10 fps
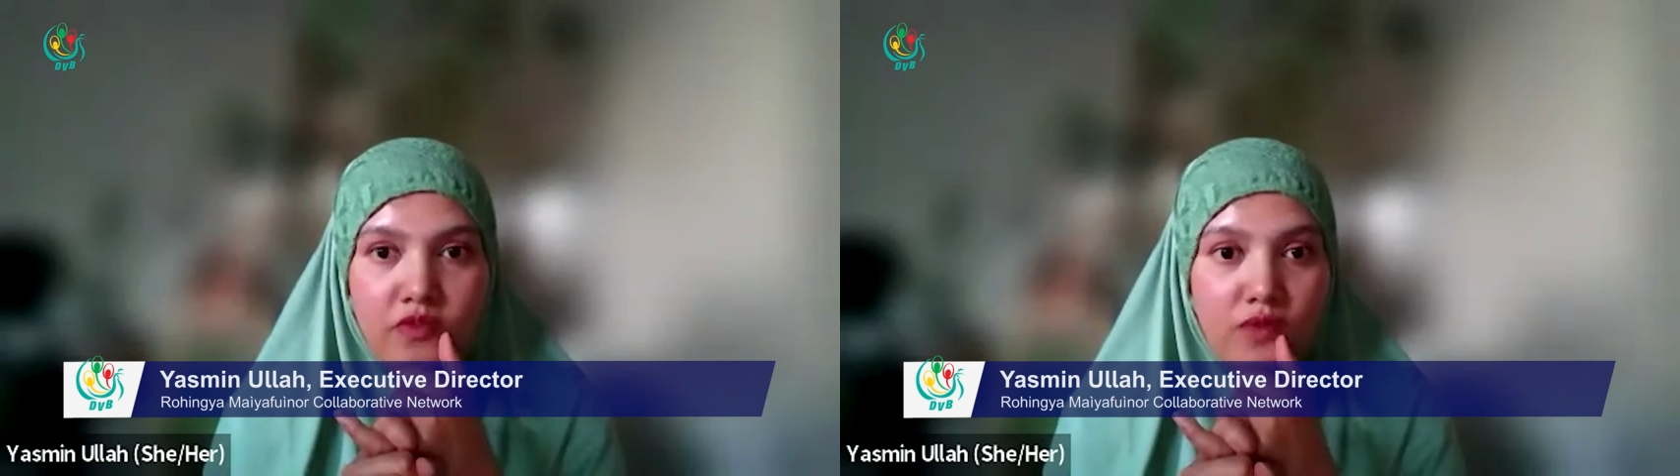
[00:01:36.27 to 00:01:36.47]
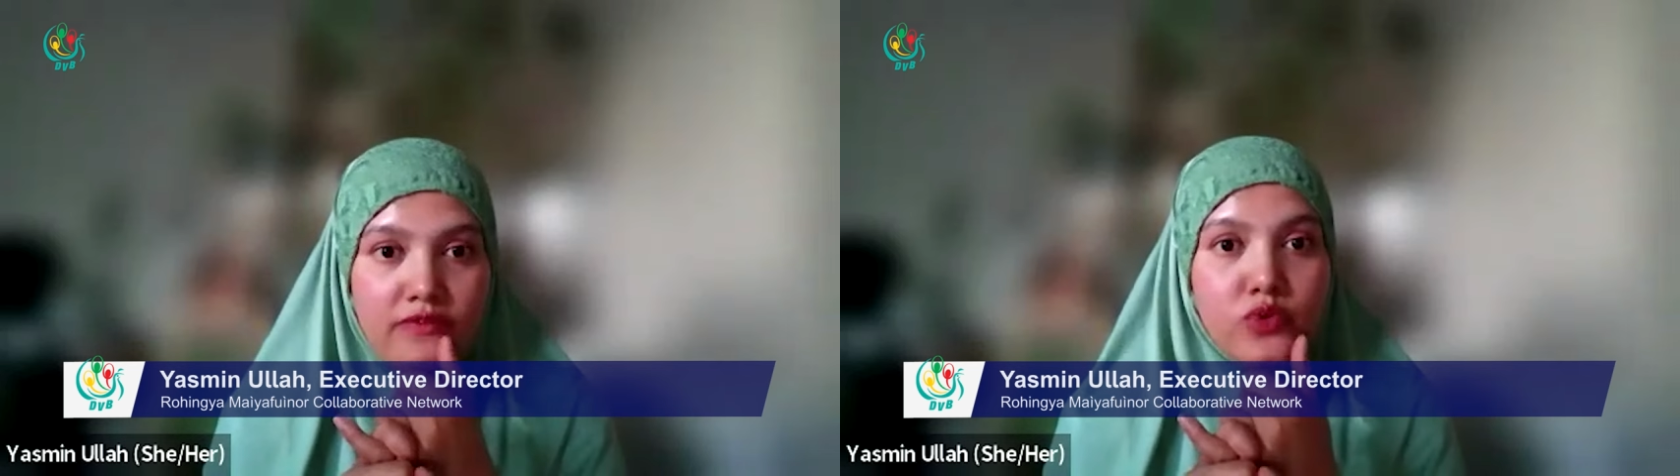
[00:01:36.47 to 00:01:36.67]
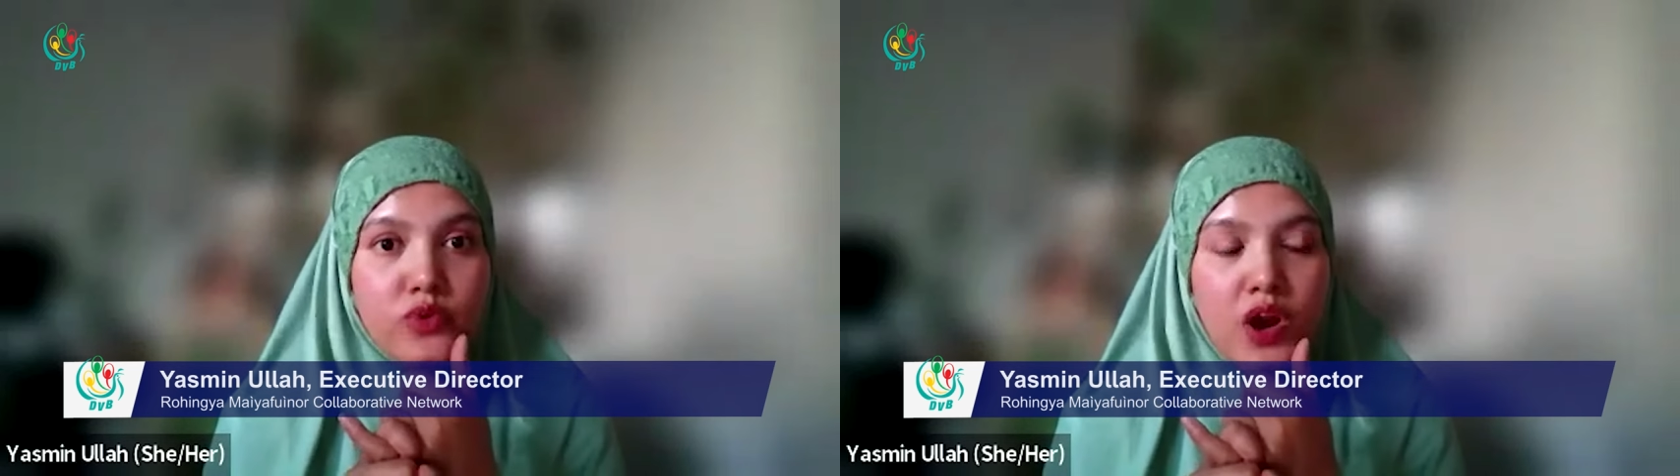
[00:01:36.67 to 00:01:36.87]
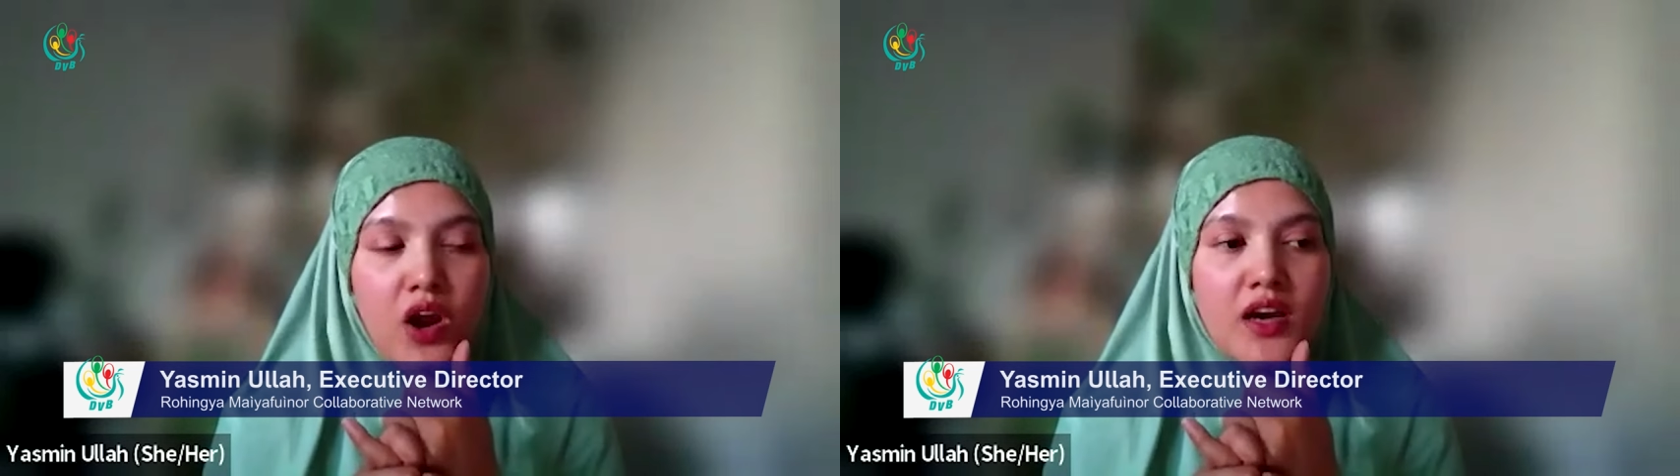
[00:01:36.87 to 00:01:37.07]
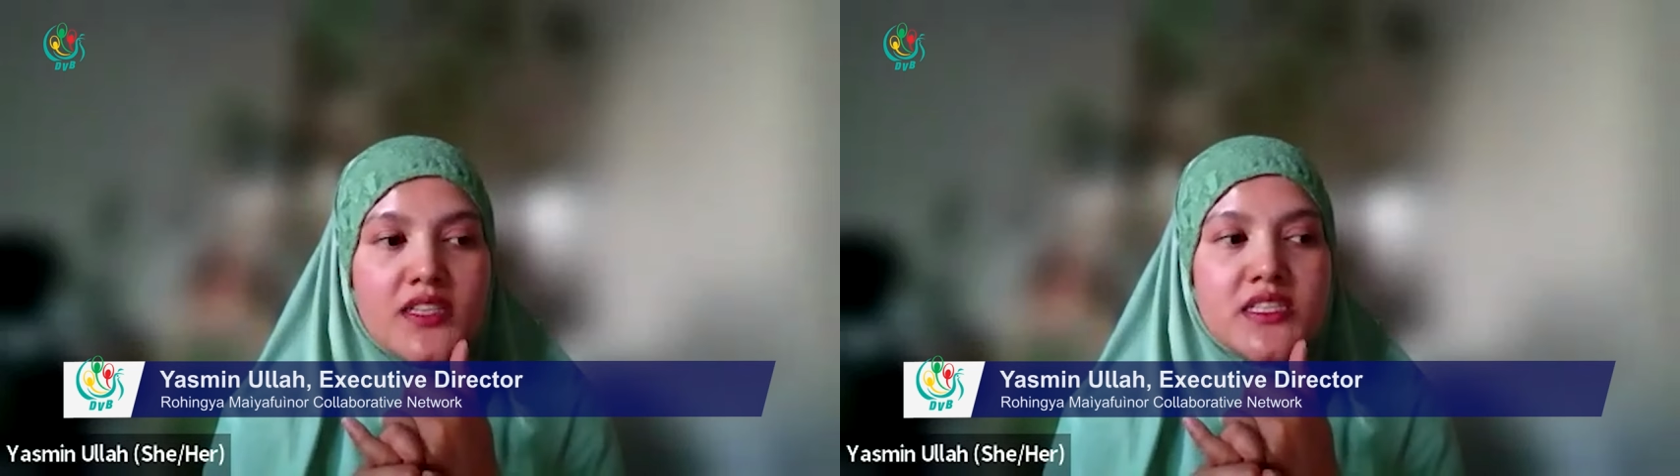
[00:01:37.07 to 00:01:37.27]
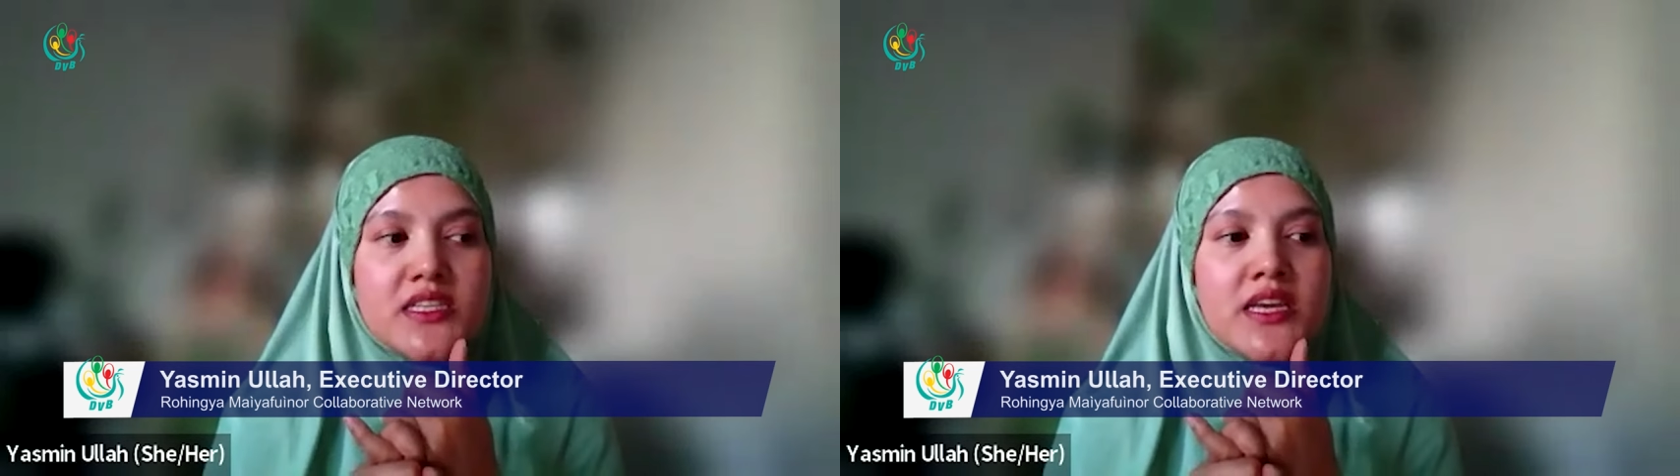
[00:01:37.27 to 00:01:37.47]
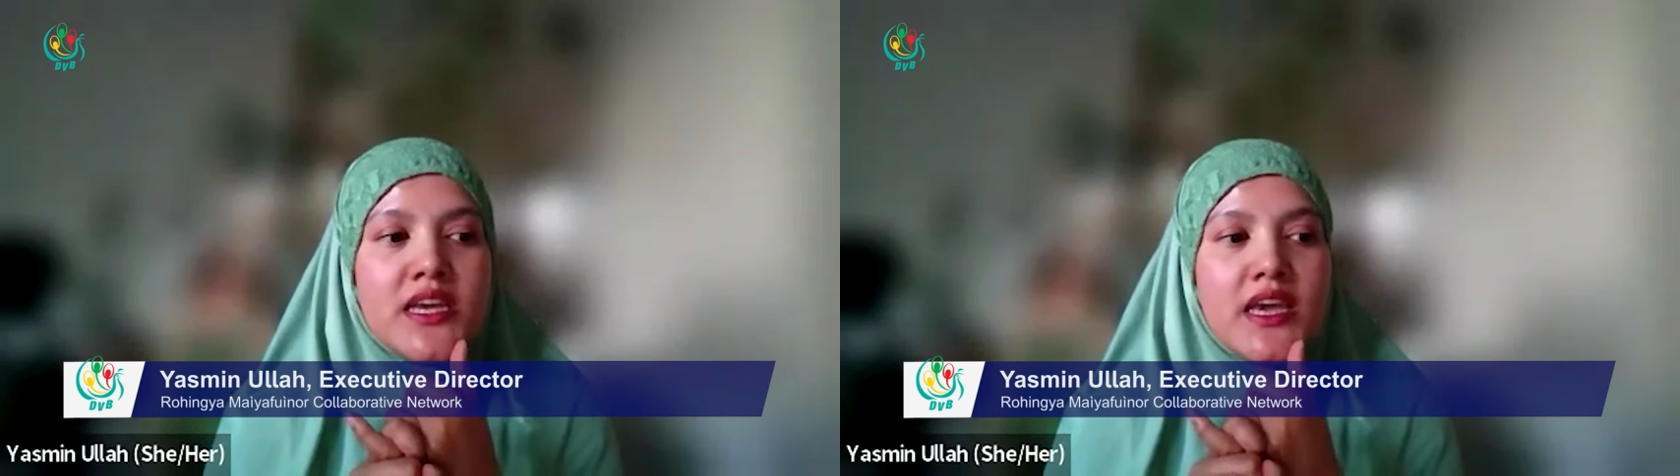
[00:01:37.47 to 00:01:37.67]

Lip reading: for food cost,